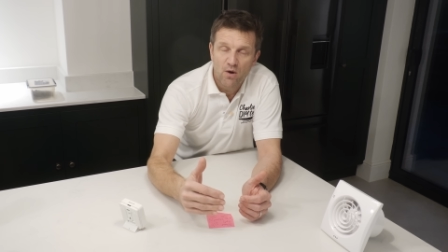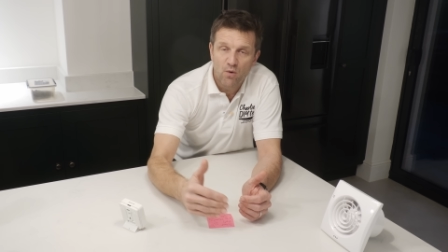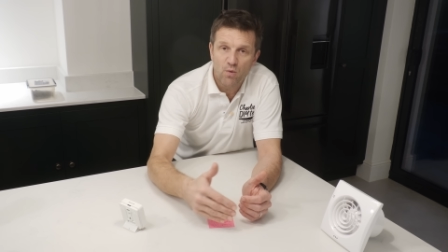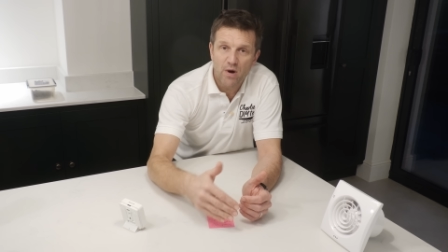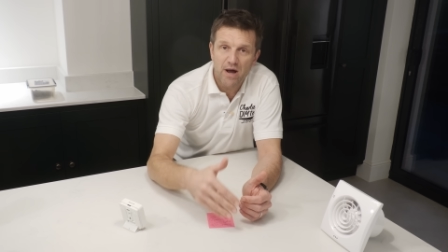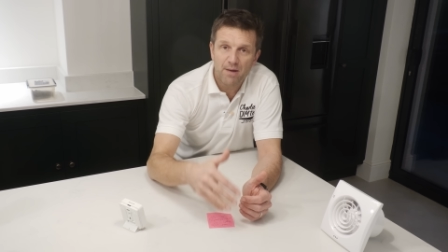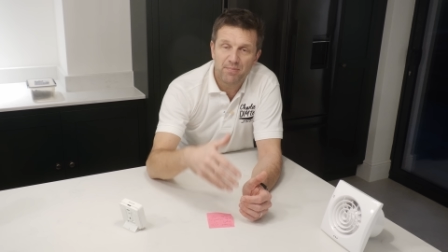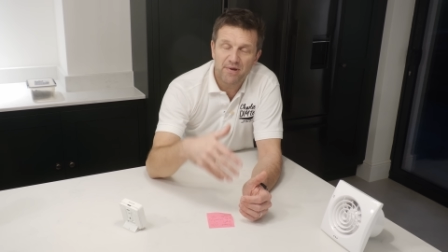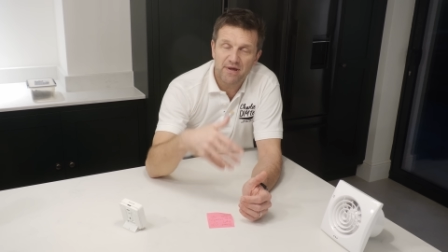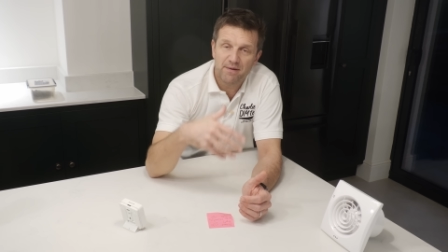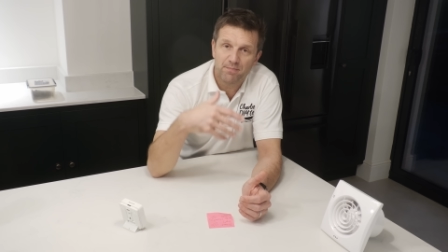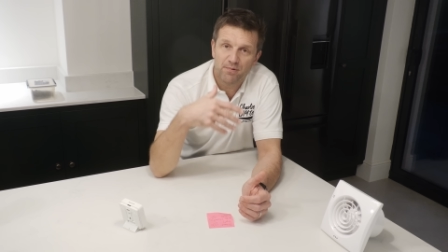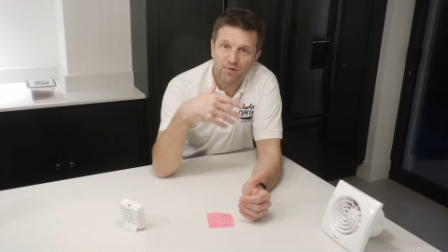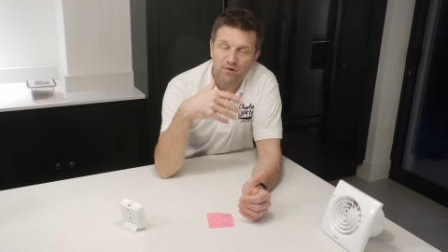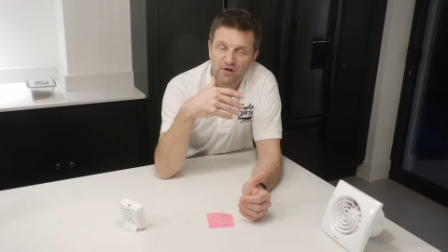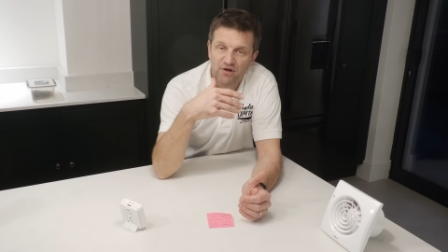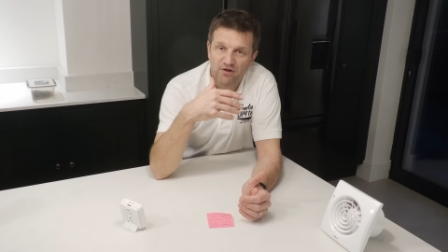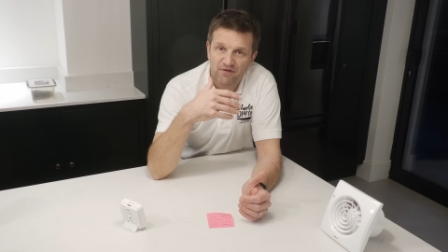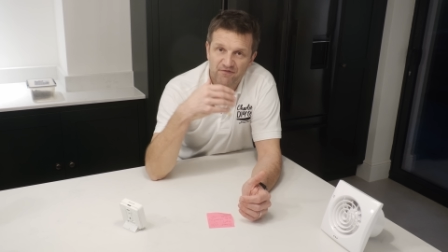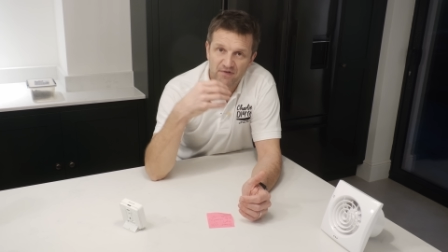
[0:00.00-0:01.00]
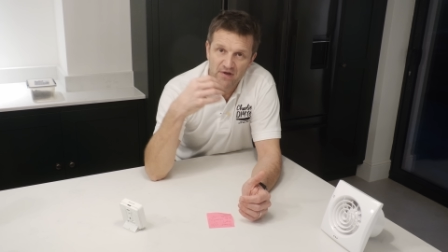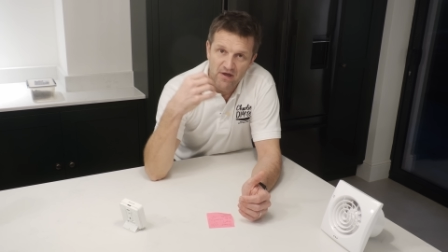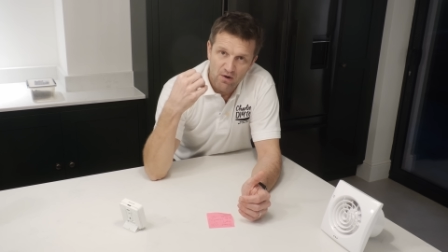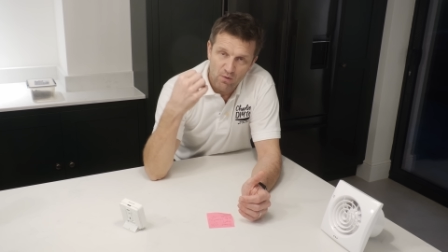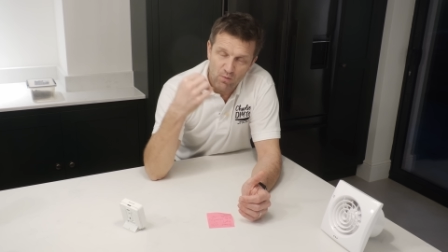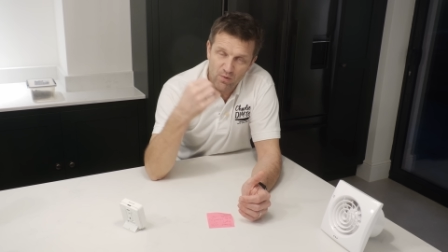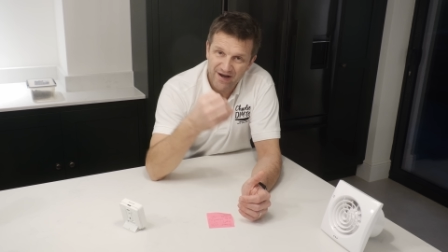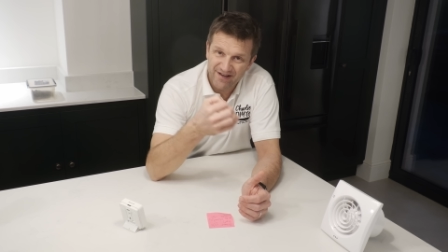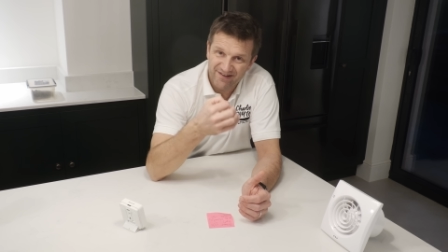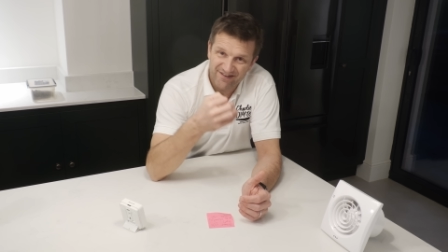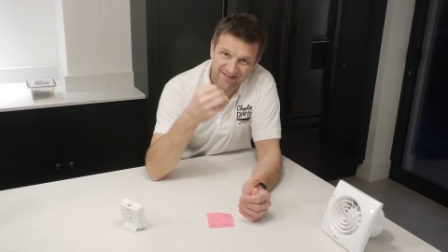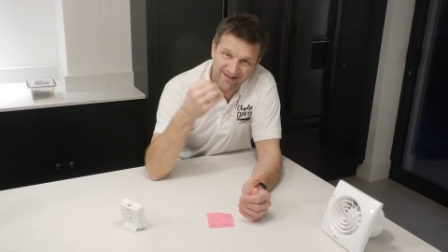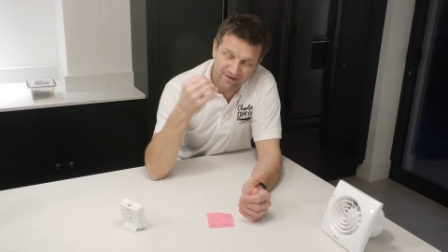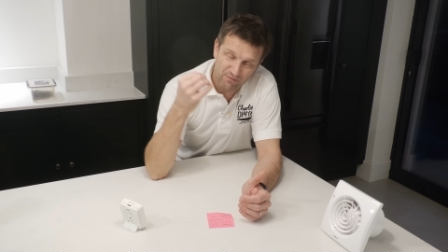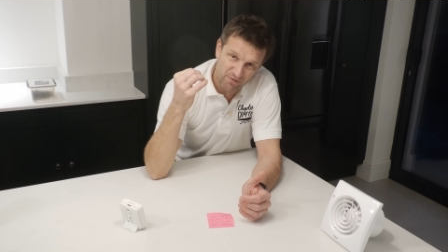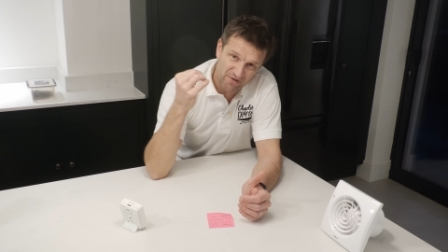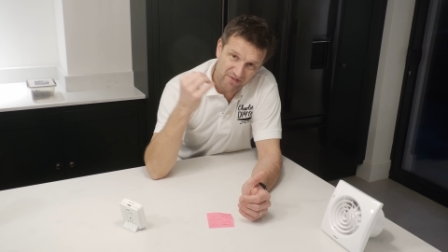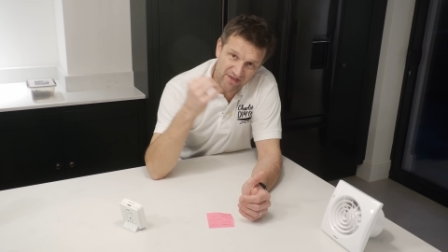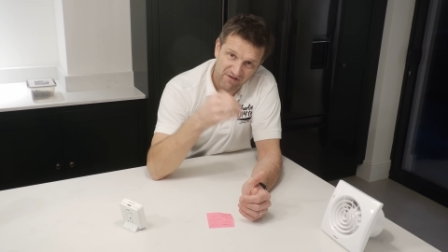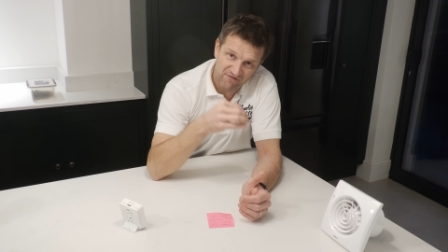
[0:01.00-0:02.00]
where people have waded
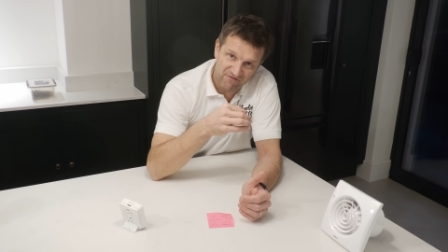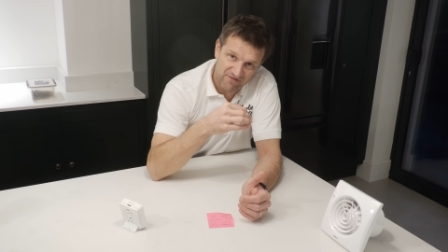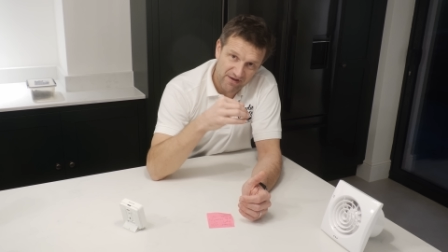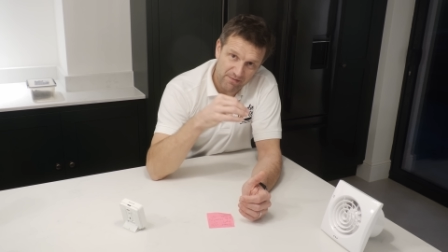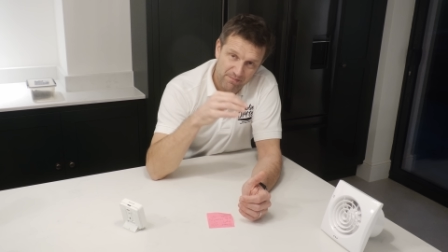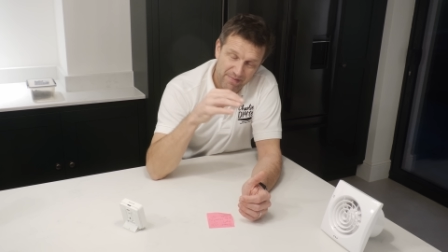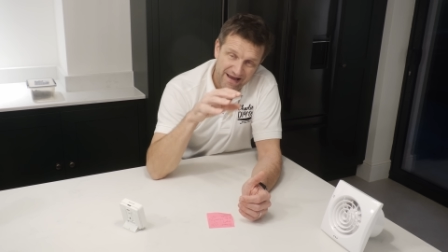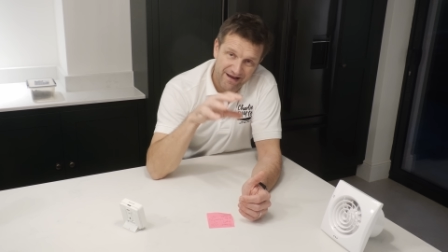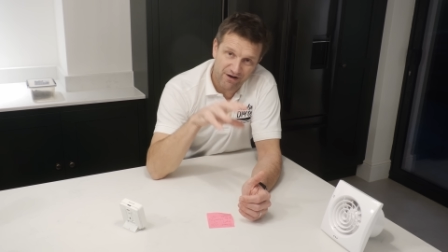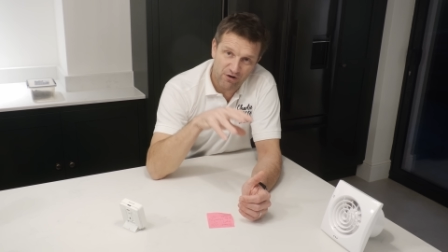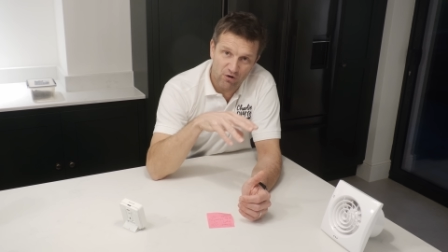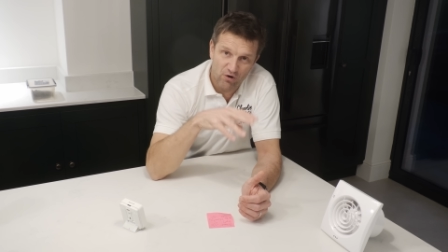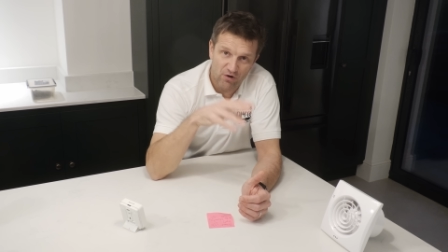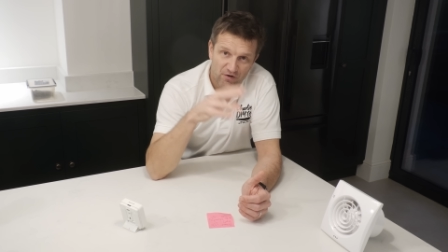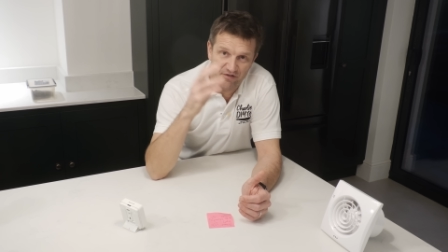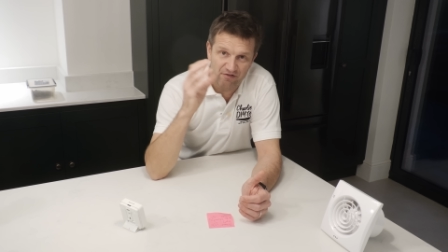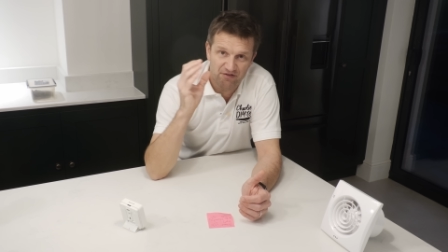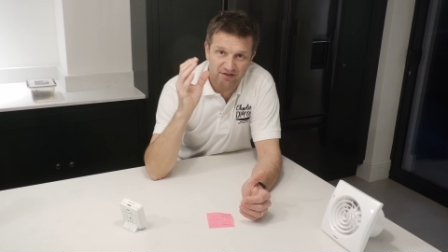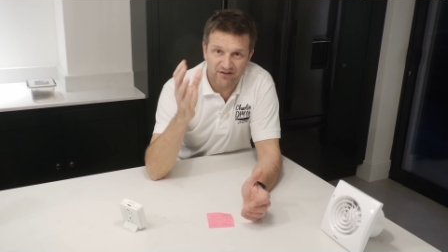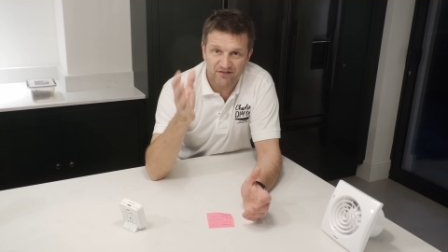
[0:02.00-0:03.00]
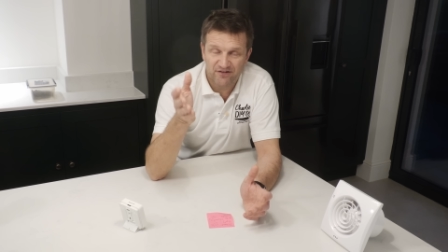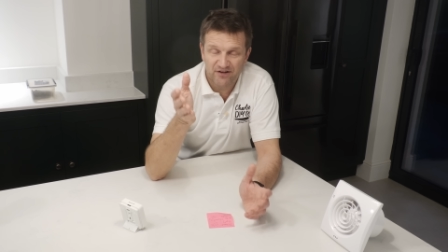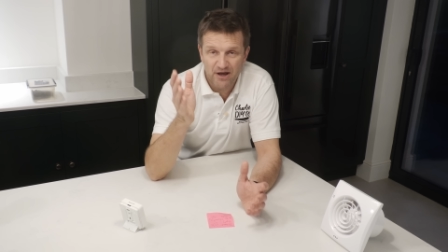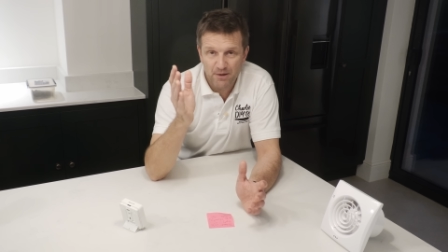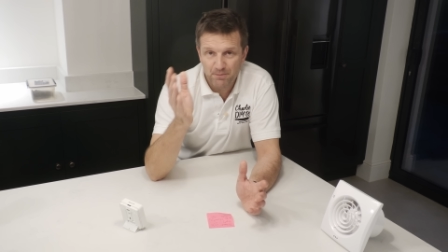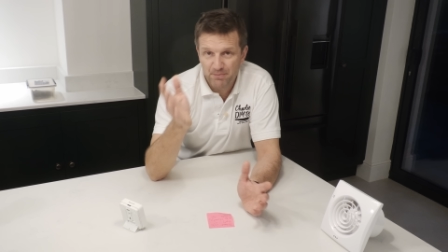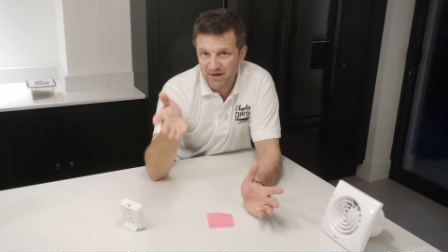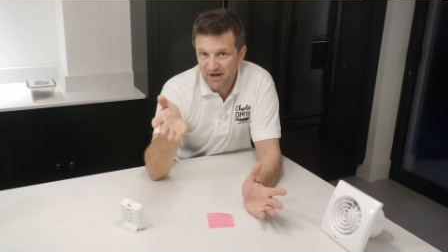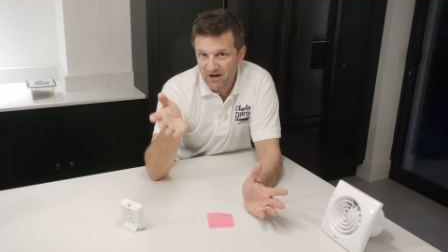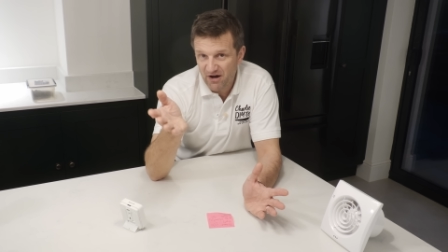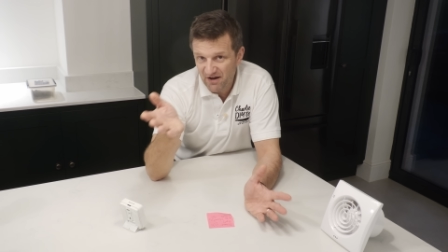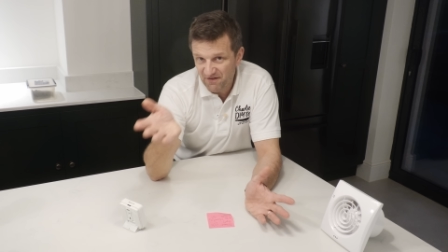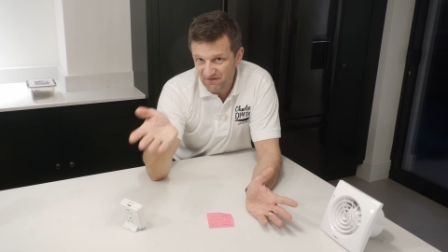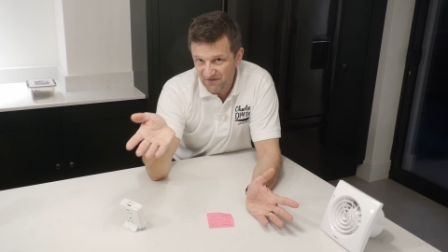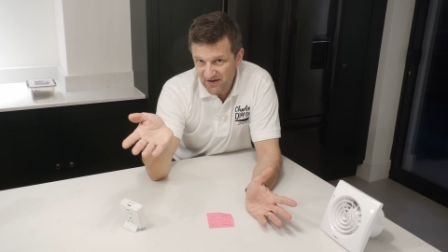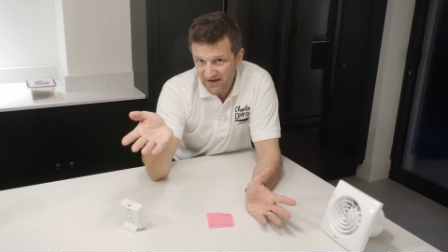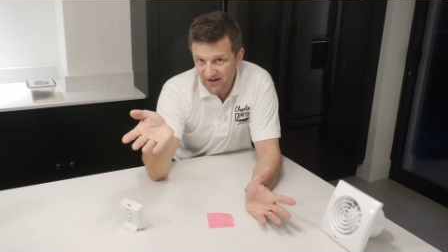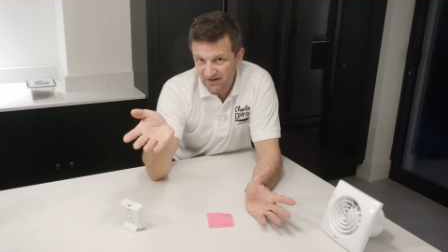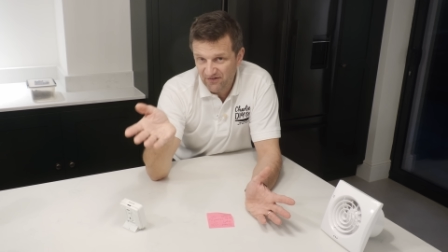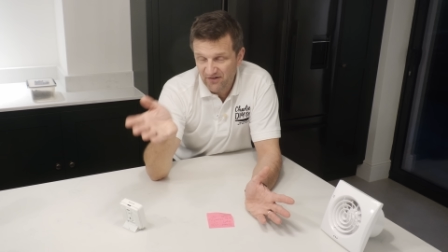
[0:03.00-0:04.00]
in with their feedback on things like
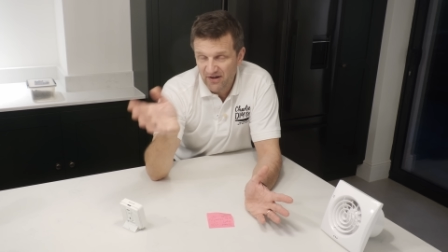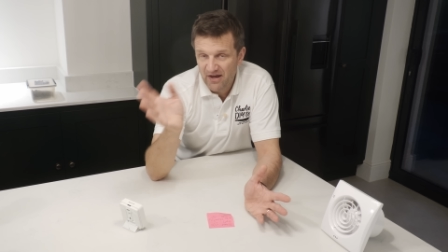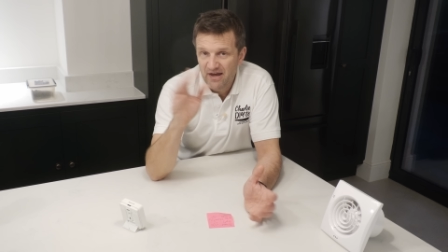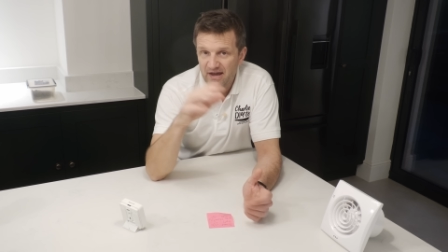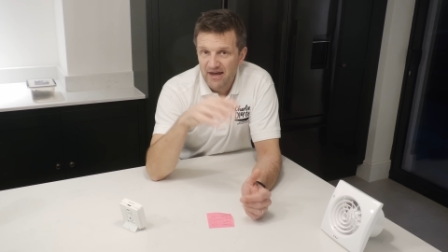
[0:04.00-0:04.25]
PIVs